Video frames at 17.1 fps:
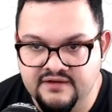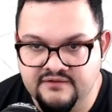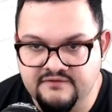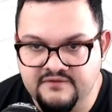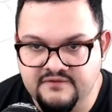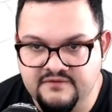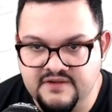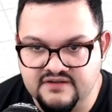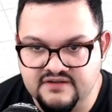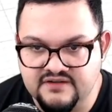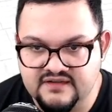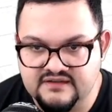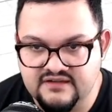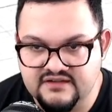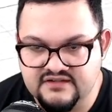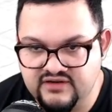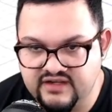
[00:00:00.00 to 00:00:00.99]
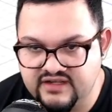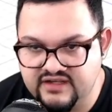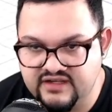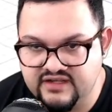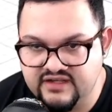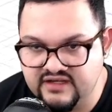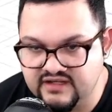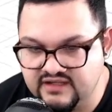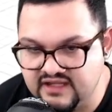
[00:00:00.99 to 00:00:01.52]
feature that's going to
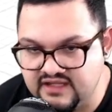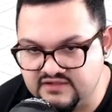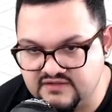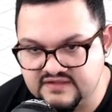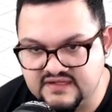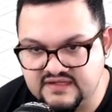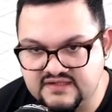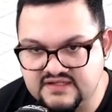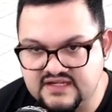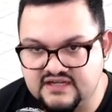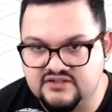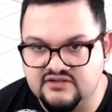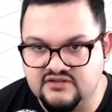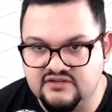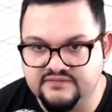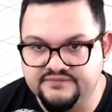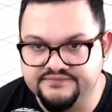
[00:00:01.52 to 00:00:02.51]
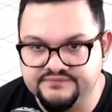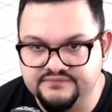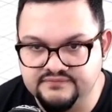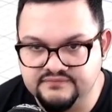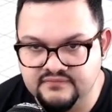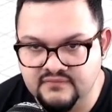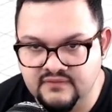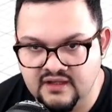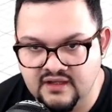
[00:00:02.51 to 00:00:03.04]
generate an interesting texture
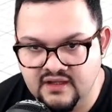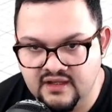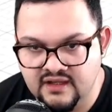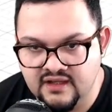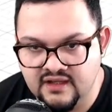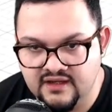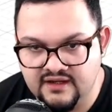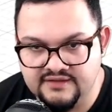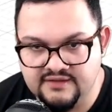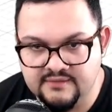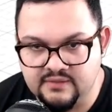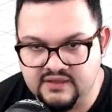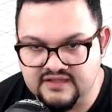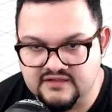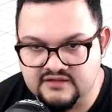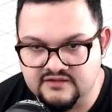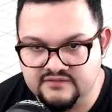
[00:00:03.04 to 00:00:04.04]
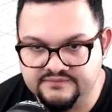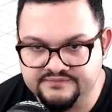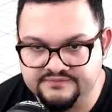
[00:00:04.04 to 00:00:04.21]
on the planter.